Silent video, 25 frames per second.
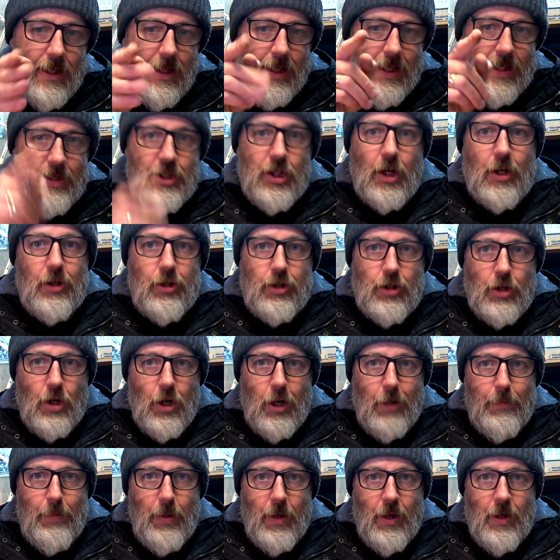It's on a
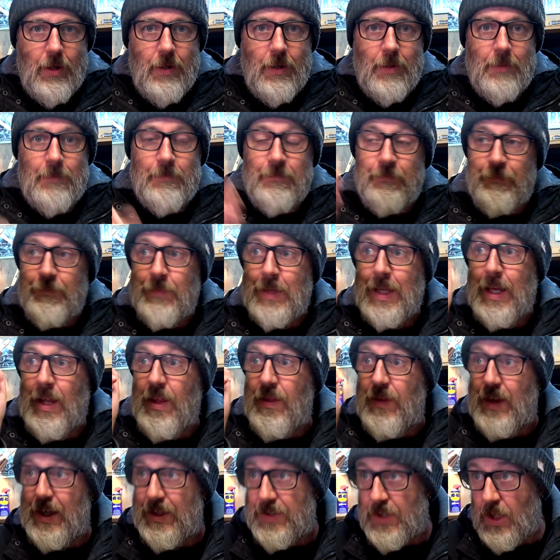tripod.
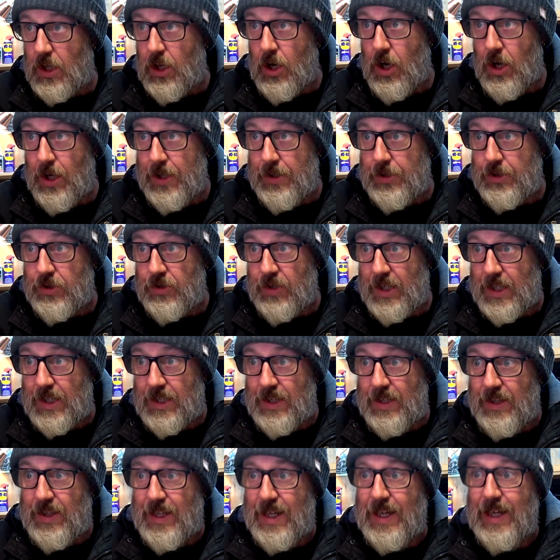There's a light
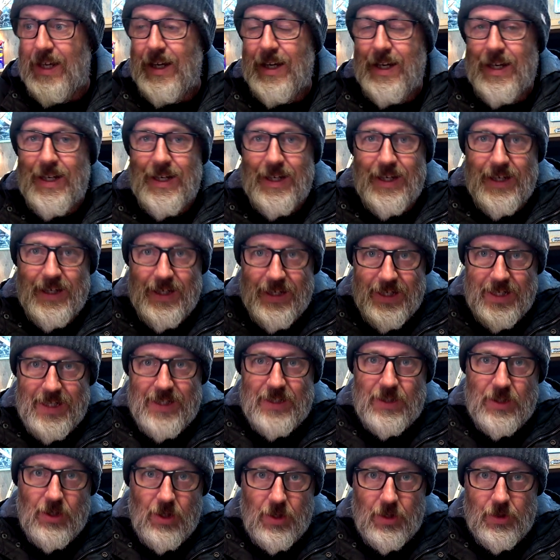directly there.
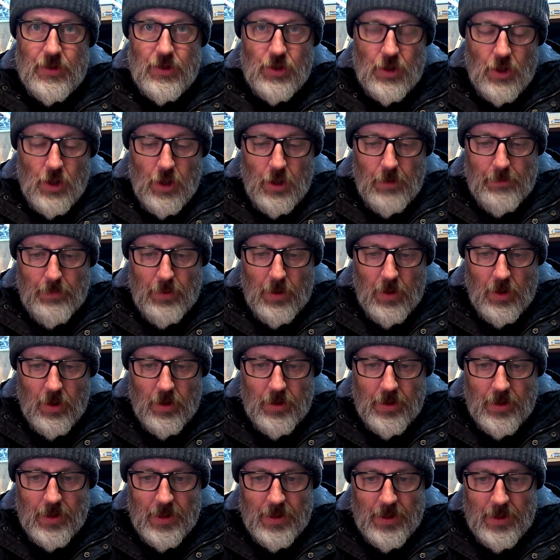It's on a tripod.